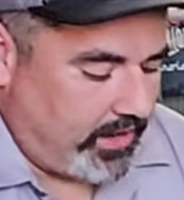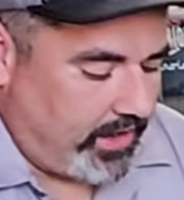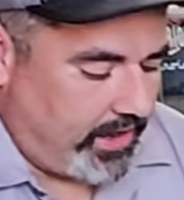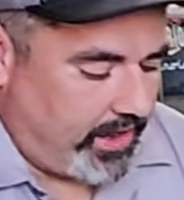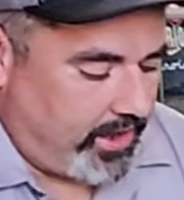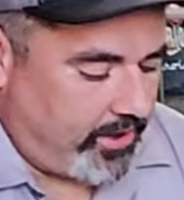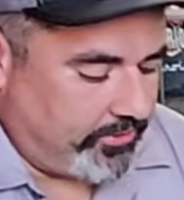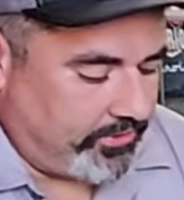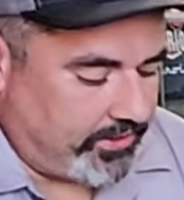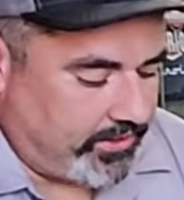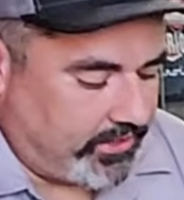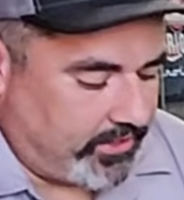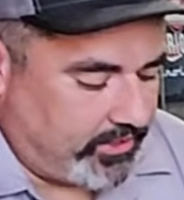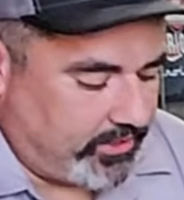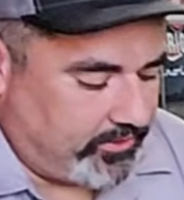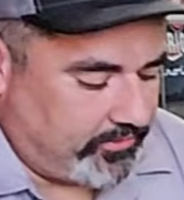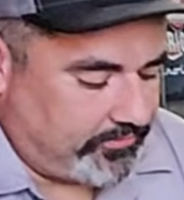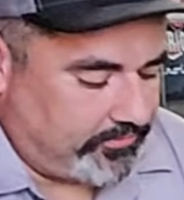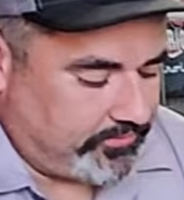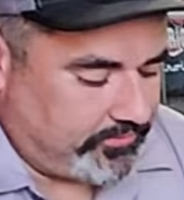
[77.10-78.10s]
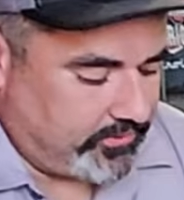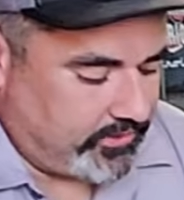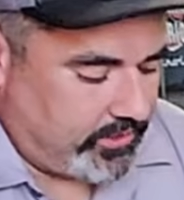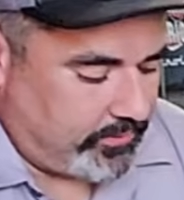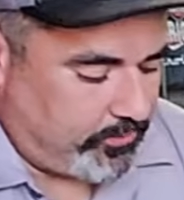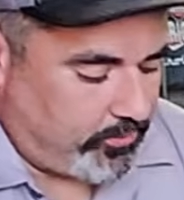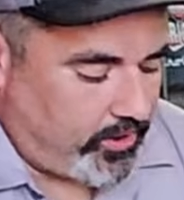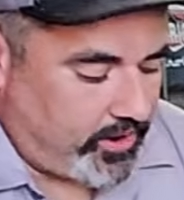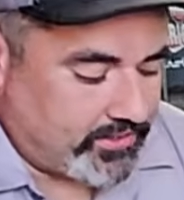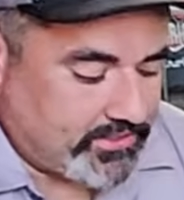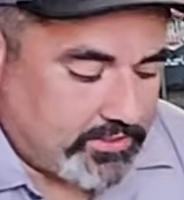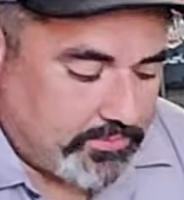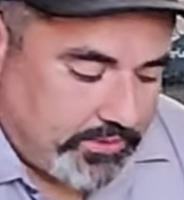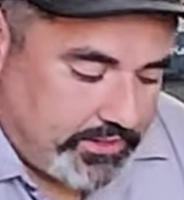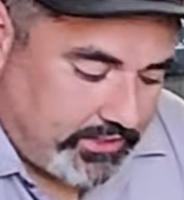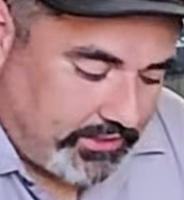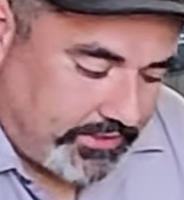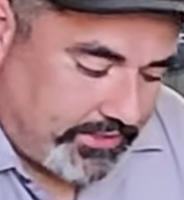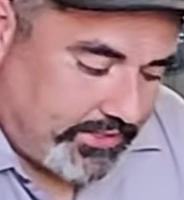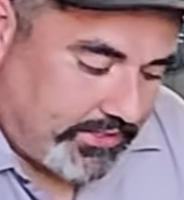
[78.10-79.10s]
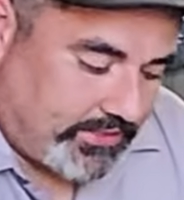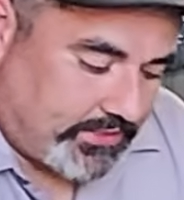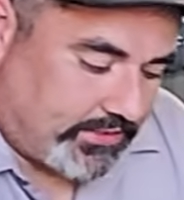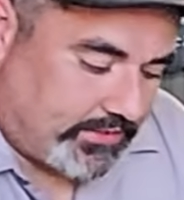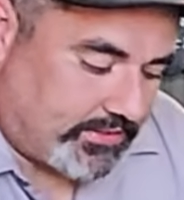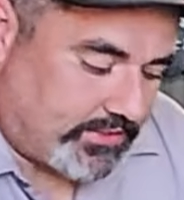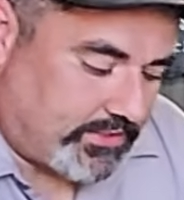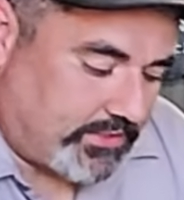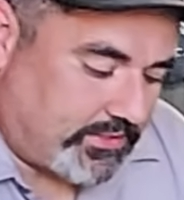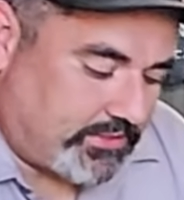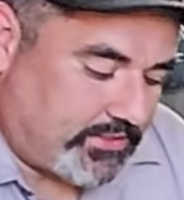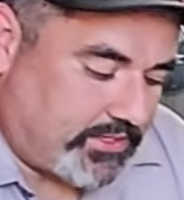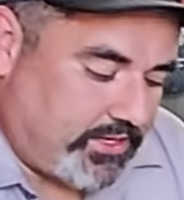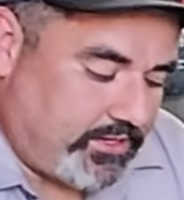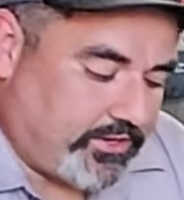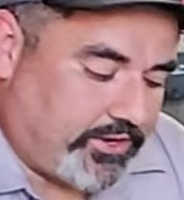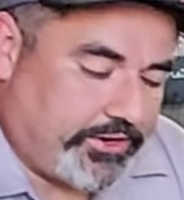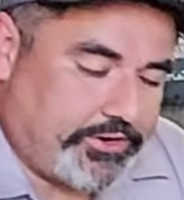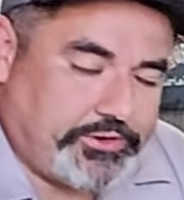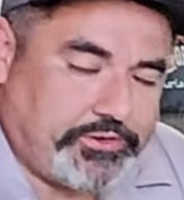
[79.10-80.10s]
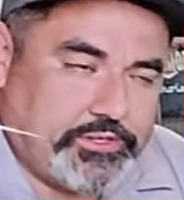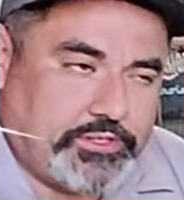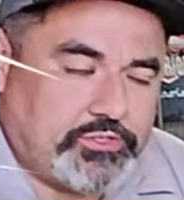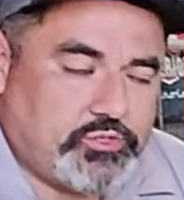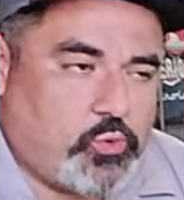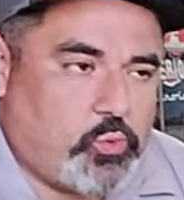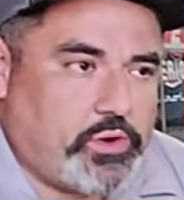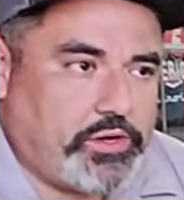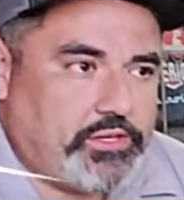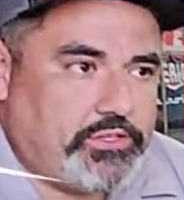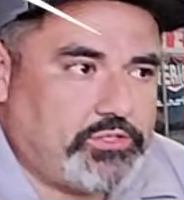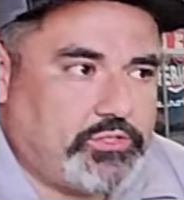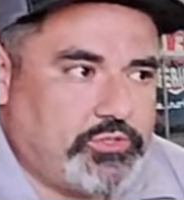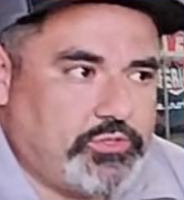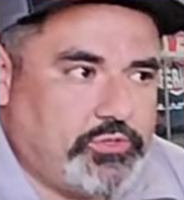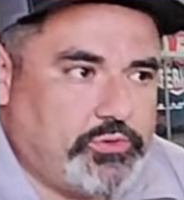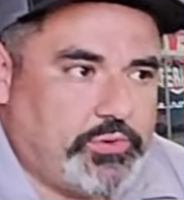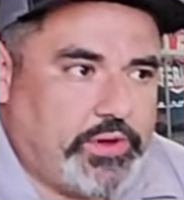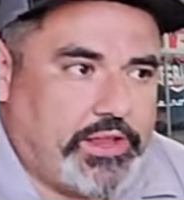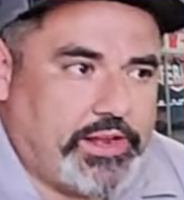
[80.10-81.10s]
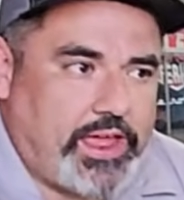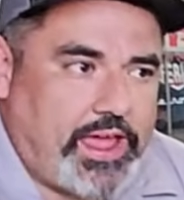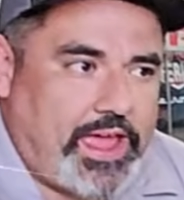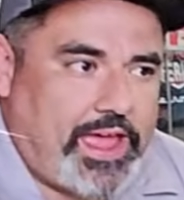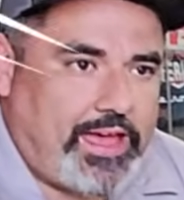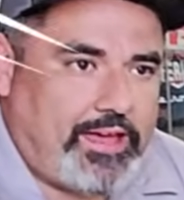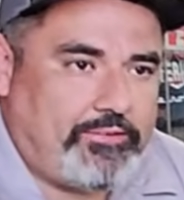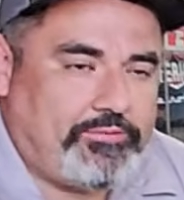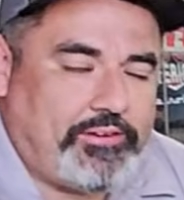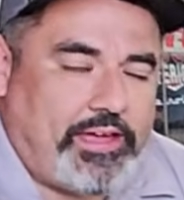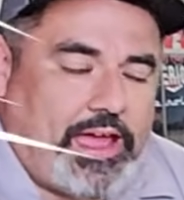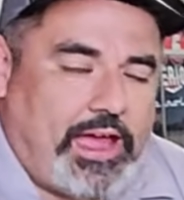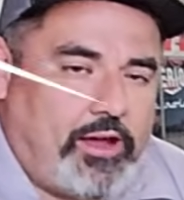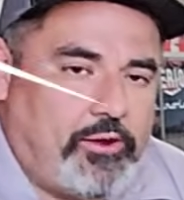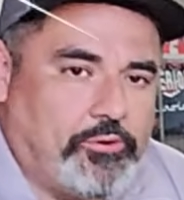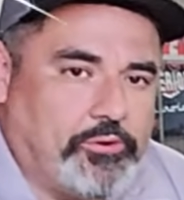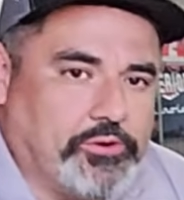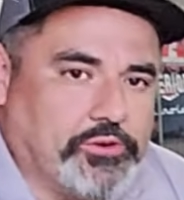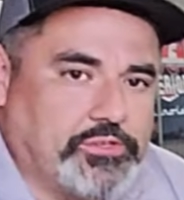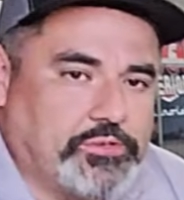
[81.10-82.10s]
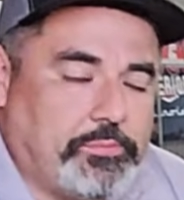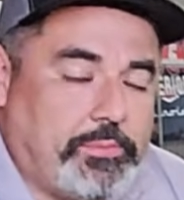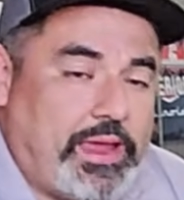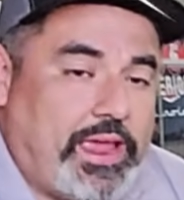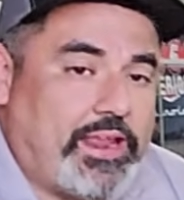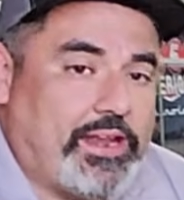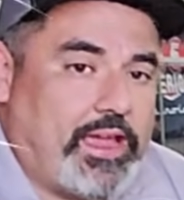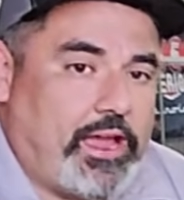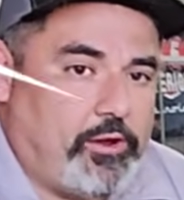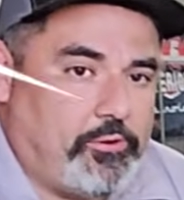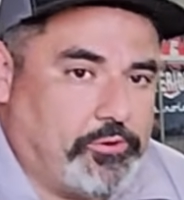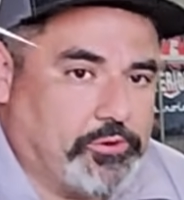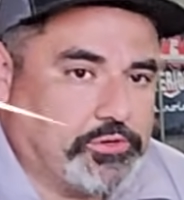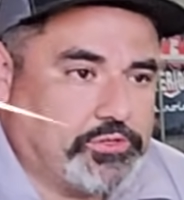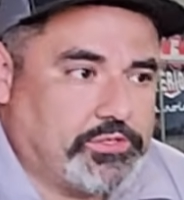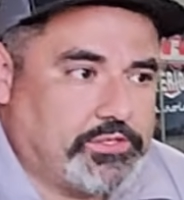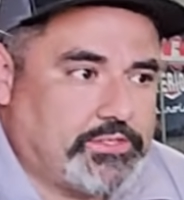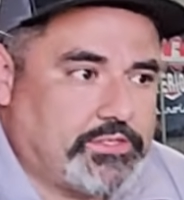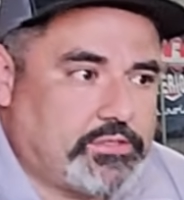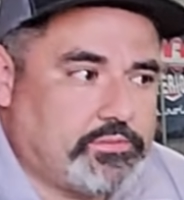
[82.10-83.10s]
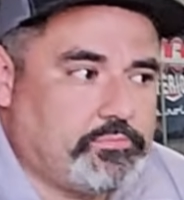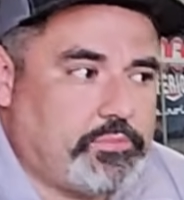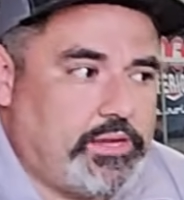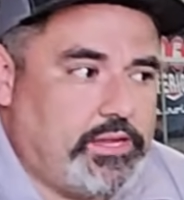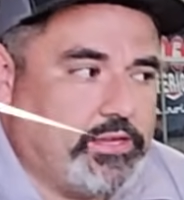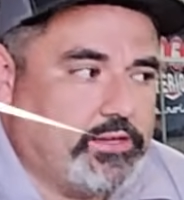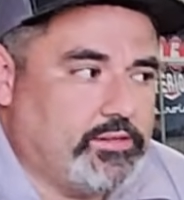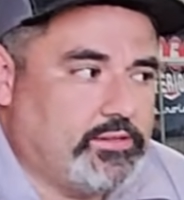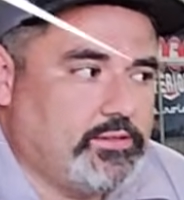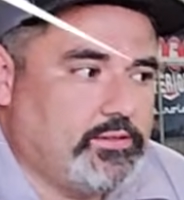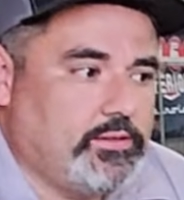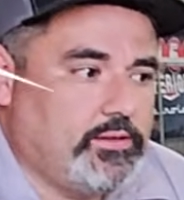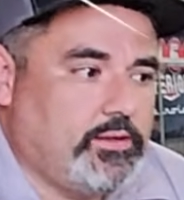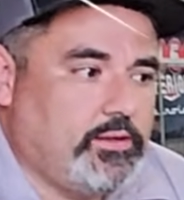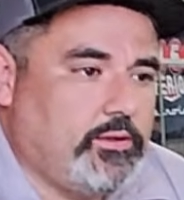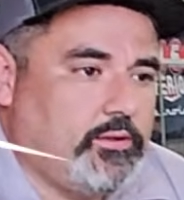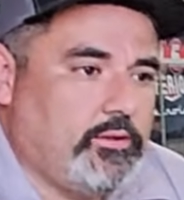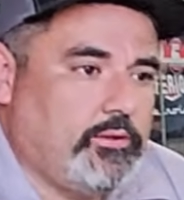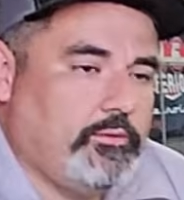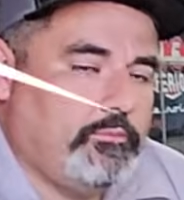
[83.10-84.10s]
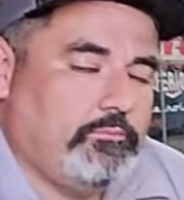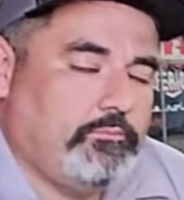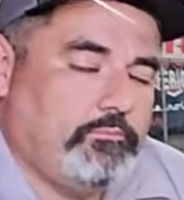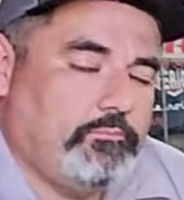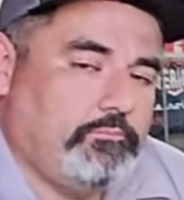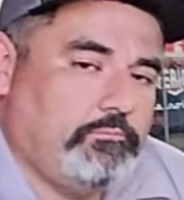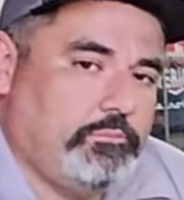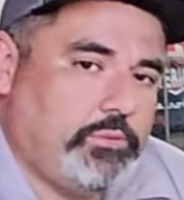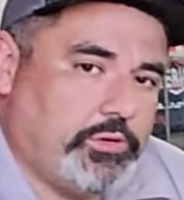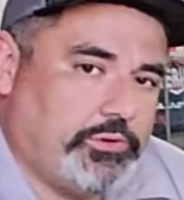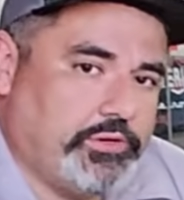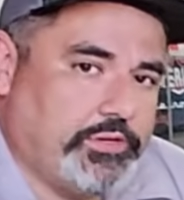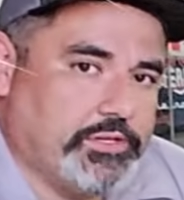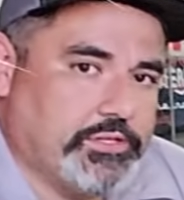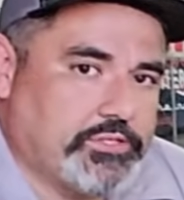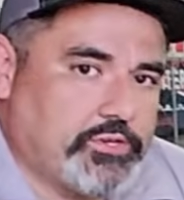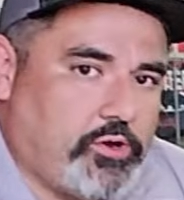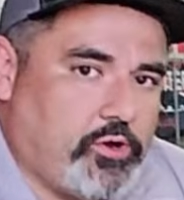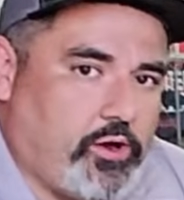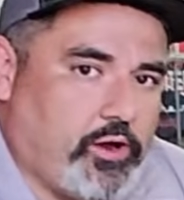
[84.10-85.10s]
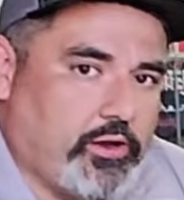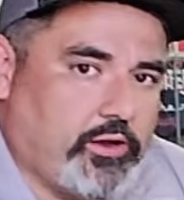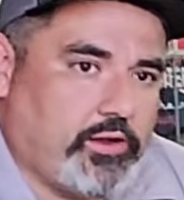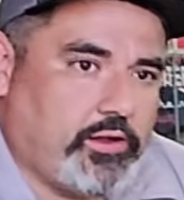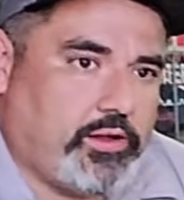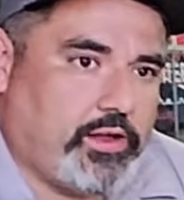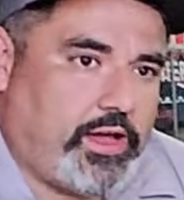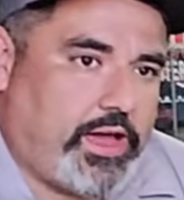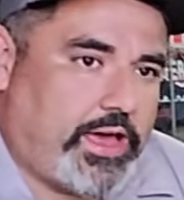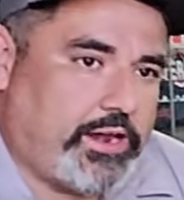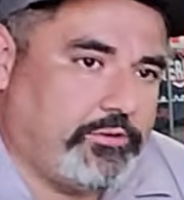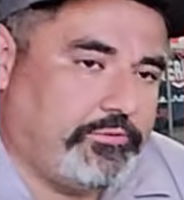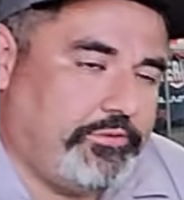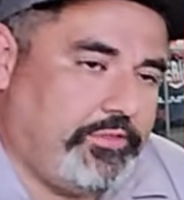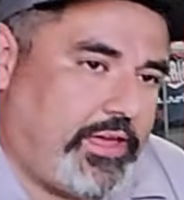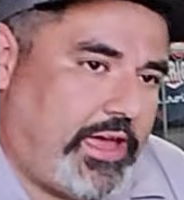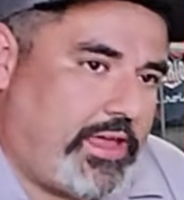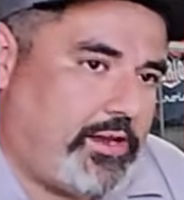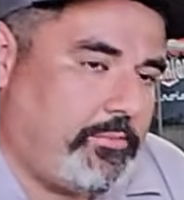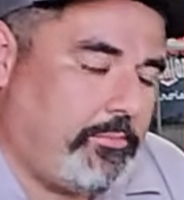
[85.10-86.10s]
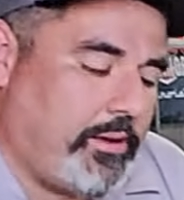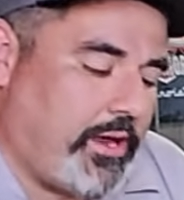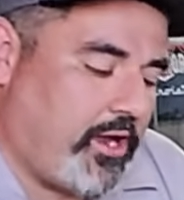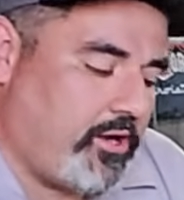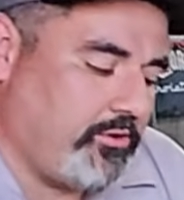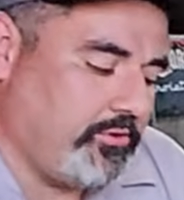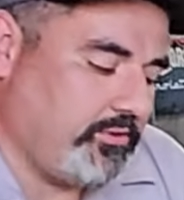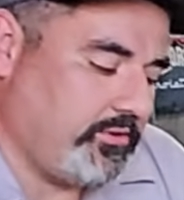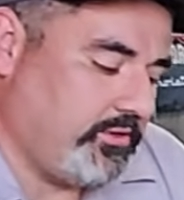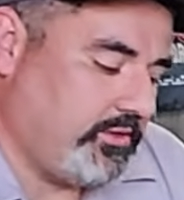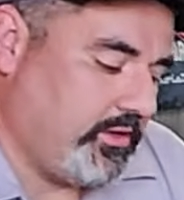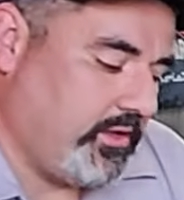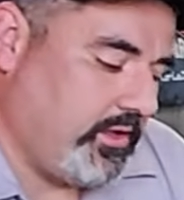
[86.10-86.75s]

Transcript: out of approximately 1,622 and a half hours, man hours, spent building this car. Out of that amount,